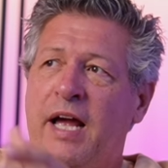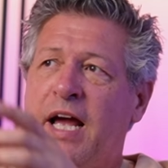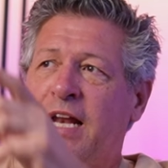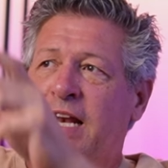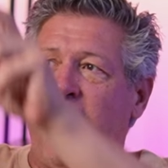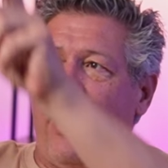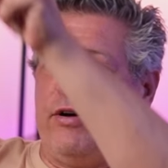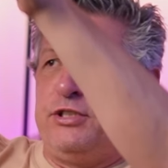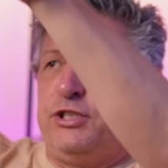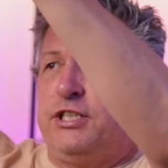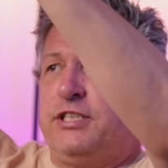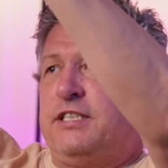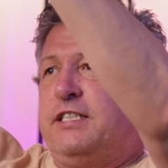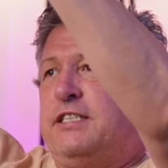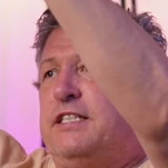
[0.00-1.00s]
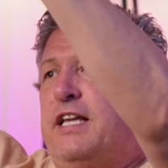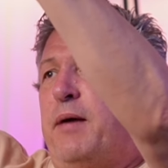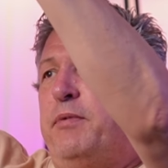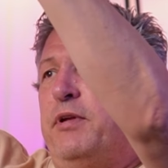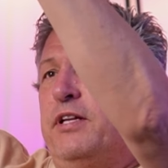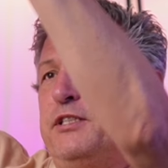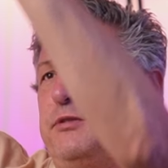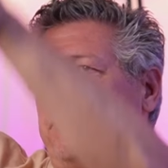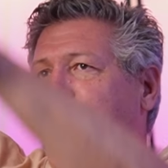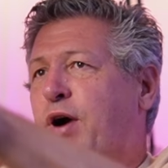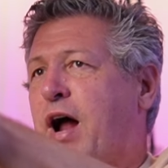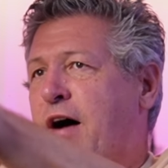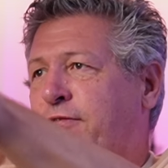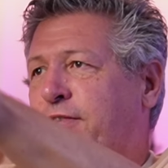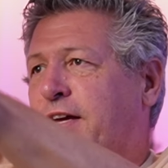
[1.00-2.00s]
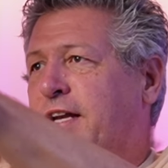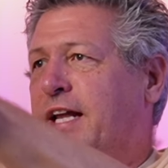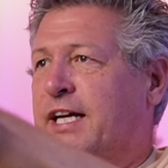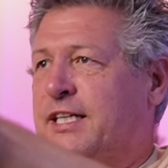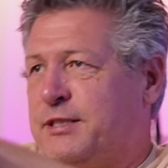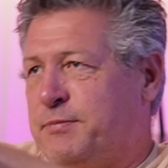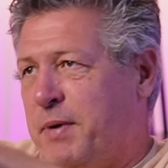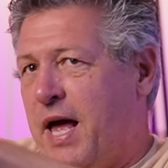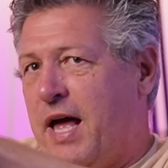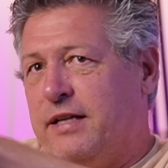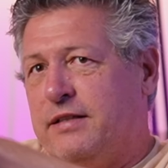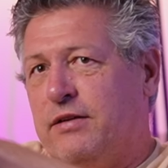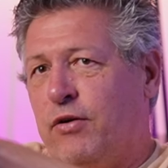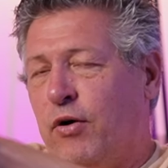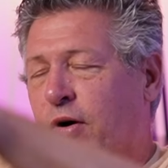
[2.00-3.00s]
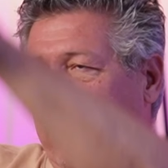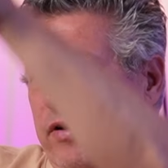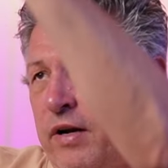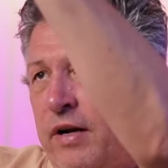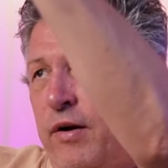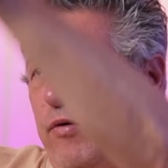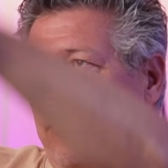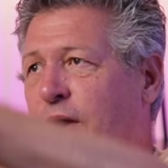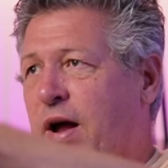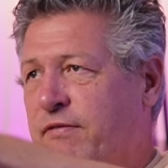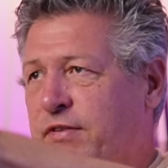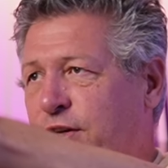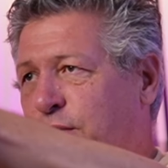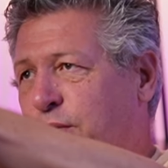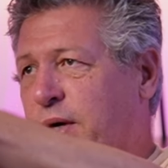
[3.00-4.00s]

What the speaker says: and now it's just this nebulous profit expense or revenue